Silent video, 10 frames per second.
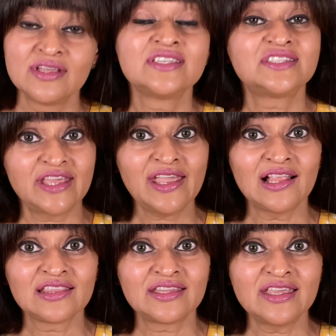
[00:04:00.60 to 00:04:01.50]
Stay
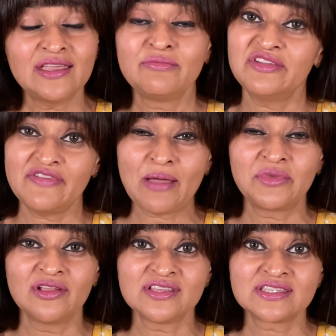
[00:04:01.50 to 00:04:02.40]
healthy, be
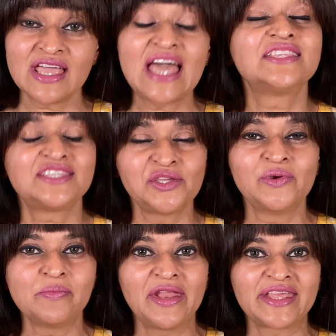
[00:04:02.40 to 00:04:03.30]
fabulous, and see you
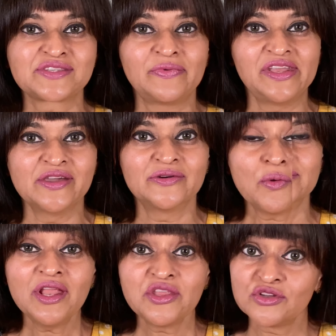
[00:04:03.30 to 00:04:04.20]
in my next video. If you
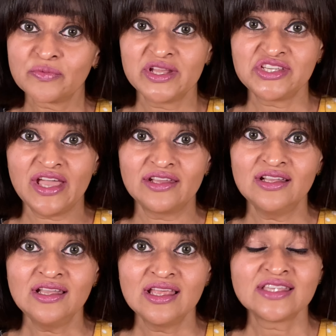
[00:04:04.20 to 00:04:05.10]
are new to my
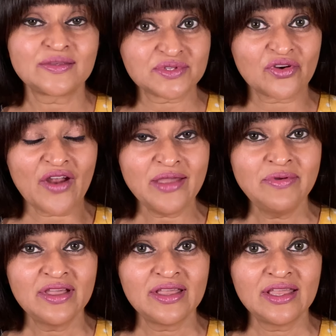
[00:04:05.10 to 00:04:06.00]
channel, subscribe,
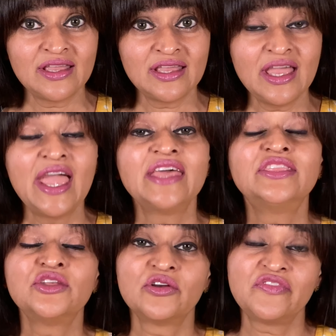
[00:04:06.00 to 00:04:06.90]
hit
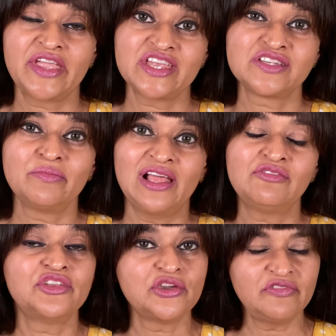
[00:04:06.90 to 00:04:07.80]
the notification bell
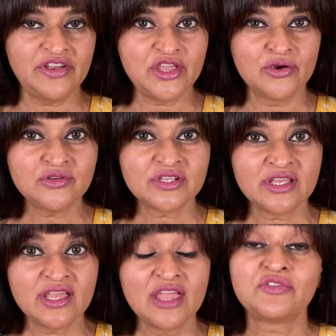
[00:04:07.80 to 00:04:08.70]
for new videos,
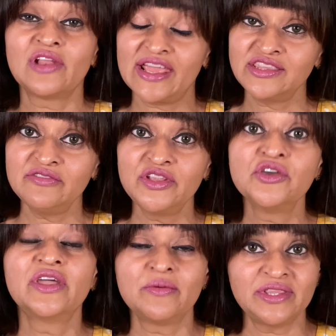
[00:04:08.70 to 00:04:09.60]
if you like the
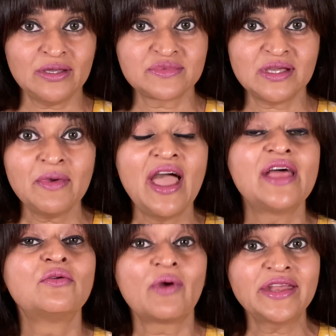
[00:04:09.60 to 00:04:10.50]
video, give me a thumbs up
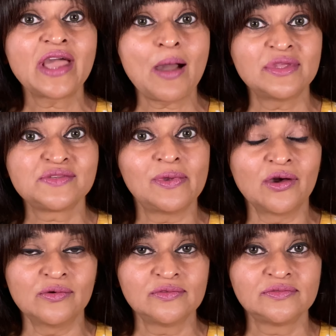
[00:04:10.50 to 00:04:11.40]
and write comments below.